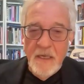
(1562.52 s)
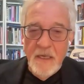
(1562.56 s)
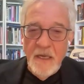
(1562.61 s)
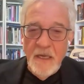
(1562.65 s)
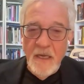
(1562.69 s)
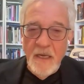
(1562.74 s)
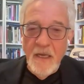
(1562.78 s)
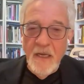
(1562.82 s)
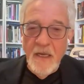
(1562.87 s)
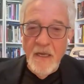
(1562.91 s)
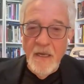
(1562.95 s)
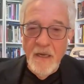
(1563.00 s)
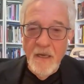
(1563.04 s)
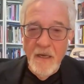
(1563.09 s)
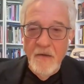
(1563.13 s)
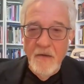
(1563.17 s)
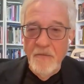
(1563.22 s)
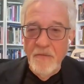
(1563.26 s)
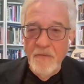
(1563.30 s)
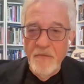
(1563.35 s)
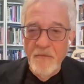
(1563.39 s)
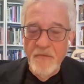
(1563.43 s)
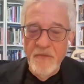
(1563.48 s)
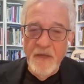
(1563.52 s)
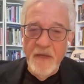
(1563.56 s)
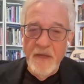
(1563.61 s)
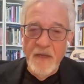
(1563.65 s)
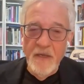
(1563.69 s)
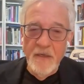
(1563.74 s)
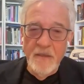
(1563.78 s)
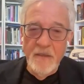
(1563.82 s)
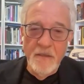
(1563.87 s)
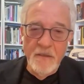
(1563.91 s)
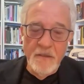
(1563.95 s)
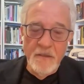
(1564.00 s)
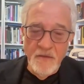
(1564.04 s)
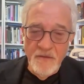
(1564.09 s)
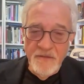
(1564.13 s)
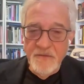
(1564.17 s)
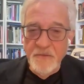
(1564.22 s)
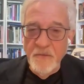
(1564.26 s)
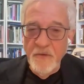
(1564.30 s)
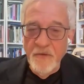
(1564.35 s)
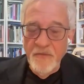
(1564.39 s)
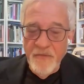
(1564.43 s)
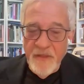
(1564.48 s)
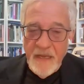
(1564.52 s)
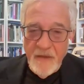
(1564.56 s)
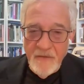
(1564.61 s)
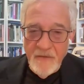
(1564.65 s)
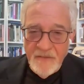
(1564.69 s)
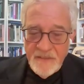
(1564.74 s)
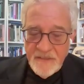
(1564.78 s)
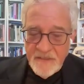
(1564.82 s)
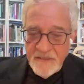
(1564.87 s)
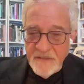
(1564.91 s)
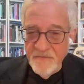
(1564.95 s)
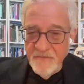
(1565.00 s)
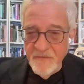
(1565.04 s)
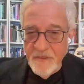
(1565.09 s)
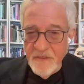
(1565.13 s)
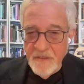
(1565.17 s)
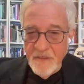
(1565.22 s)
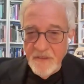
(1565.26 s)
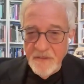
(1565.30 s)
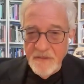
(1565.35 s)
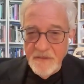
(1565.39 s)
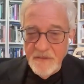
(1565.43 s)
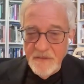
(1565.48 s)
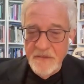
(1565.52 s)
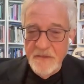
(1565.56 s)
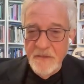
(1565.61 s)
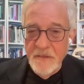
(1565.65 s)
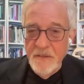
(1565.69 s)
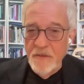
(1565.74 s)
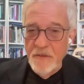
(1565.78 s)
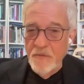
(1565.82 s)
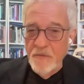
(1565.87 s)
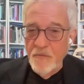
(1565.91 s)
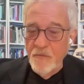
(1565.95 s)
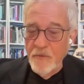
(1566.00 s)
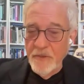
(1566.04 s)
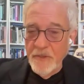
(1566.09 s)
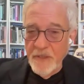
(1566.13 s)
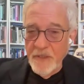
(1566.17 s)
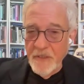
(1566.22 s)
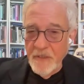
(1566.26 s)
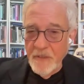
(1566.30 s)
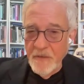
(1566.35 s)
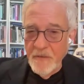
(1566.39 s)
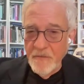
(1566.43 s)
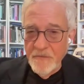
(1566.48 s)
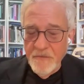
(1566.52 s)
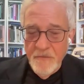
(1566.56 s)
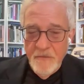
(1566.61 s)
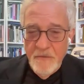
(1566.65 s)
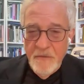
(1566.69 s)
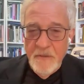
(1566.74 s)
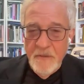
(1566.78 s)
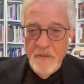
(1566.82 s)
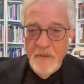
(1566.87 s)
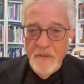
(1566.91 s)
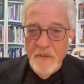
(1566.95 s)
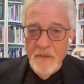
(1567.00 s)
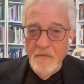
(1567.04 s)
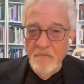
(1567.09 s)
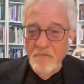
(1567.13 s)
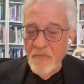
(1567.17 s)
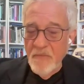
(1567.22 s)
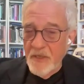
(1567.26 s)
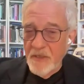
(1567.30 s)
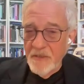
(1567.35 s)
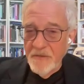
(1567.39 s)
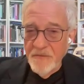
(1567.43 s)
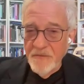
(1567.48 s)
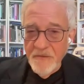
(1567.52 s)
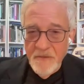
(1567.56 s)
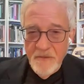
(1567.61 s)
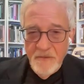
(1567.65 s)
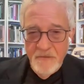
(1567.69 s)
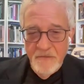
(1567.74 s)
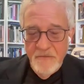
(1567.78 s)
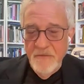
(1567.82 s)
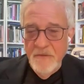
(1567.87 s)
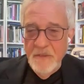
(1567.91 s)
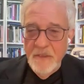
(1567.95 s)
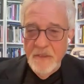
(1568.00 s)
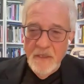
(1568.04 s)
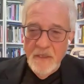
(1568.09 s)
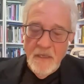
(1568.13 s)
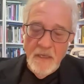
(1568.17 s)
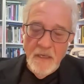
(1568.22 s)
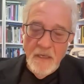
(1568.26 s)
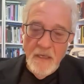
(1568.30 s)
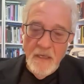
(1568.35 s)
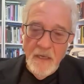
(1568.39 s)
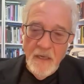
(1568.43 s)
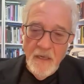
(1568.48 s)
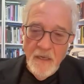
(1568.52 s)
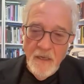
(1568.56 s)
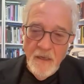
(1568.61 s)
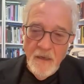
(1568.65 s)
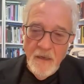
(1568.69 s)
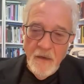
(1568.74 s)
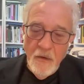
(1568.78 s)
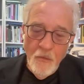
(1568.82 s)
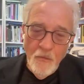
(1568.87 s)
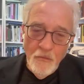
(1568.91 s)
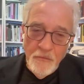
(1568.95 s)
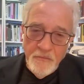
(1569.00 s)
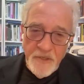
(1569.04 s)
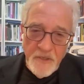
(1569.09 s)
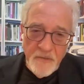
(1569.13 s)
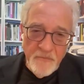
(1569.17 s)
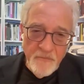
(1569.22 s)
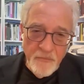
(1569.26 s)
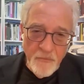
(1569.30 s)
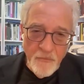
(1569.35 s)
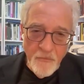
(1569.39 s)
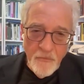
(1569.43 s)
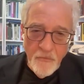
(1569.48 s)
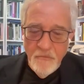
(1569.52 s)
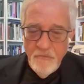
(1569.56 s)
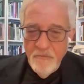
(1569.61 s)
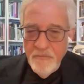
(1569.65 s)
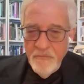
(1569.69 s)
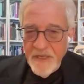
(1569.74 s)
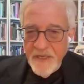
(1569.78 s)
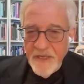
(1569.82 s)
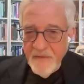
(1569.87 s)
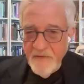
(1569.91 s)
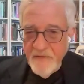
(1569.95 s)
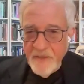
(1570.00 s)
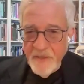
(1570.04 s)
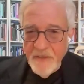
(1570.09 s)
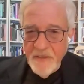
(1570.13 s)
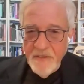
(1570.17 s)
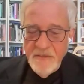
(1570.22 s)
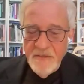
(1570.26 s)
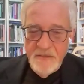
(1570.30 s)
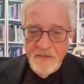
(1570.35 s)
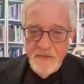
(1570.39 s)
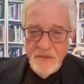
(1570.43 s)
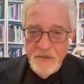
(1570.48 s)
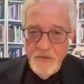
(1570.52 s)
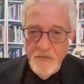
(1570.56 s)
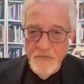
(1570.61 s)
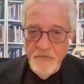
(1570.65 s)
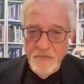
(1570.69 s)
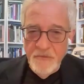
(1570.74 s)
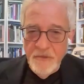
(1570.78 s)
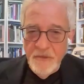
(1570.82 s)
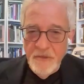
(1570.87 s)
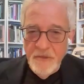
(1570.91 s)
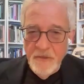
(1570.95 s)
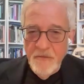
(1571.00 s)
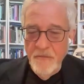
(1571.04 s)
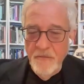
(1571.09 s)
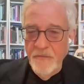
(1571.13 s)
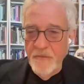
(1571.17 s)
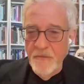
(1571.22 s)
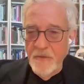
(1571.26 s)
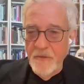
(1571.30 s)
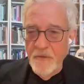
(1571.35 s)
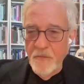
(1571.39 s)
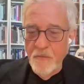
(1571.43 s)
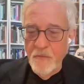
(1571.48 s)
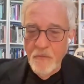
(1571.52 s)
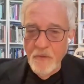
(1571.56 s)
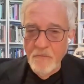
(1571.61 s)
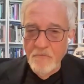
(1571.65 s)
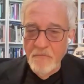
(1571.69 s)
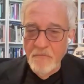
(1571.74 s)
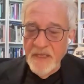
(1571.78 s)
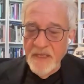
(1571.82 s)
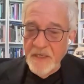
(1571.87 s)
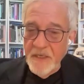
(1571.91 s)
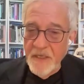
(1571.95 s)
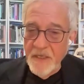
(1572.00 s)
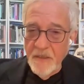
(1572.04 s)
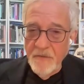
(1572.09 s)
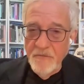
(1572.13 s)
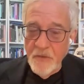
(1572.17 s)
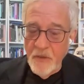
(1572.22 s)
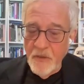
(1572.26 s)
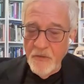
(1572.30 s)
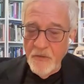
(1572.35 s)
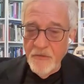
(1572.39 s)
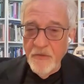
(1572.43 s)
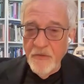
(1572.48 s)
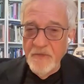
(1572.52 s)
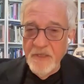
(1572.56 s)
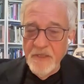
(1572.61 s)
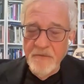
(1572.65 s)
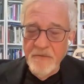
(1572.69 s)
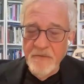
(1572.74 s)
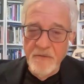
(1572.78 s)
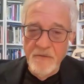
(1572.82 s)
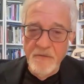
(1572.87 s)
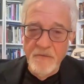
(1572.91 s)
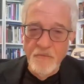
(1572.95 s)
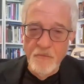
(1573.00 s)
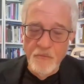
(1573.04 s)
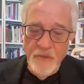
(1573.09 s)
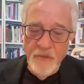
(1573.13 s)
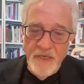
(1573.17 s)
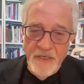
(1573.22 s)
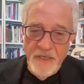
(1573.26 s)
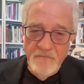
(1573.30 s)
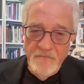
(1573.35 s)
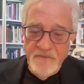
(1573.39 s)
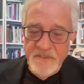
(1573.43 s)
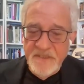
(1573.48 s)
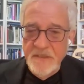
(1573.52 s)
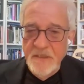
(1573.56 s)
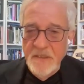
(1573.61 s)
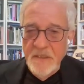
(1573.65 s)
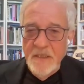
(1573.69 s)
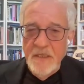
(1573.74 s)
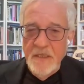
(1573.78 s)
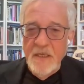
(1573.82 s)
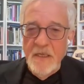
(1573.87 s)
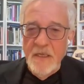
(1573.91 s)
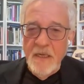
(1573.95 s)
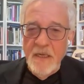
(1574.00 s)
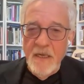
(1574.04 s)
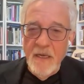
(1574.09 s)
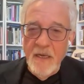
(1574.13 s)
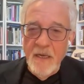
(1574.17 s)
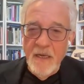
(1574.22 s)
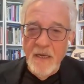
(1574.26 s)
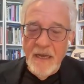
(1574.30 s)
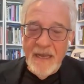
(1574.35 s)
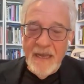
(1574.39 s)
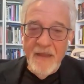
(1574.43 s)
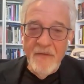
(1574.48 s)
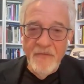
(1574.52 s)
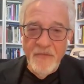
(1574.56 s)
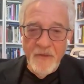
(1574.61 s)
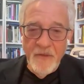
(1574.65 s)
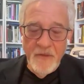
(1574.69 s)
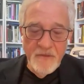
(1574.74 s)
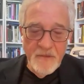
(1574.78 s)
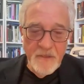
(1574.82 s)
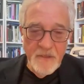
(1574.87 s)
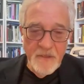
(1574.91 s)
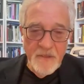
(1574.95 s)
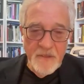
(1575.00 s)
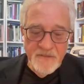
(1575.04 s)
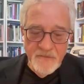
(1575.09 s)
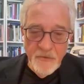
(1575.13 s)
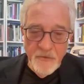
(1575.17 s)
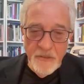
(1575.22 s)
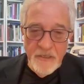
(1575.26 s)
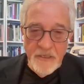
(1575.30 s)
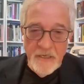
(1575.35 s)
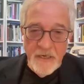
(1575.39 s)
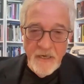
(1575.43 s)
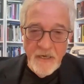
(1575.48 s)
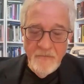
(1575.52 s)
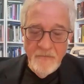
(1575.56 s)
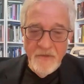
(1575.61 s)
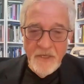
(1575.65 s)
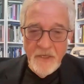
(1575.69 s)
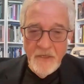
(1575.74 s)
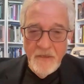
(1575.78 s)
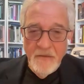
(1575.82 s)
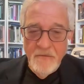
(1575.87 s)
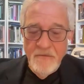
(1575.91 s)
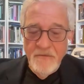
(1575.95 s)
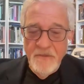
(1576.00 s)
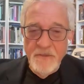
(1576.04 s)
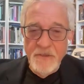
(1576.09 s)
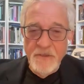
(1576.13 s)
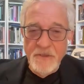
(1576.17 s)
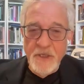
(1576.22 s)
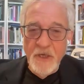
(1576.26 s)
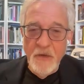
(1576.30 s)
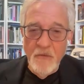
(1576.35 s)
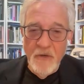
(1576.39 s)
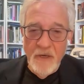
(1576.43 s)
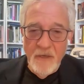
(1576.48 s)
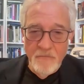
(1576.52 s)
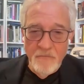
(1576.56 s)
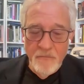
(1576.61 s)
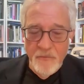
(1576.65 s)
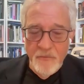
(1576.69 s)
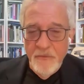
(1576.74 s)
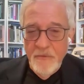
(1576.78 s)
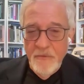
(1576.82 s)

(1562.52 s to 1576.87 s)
that close to 1,000 civilians were killed, murdered, old people, babies, children. There were many documented rapes, and the Israeli army didn't show up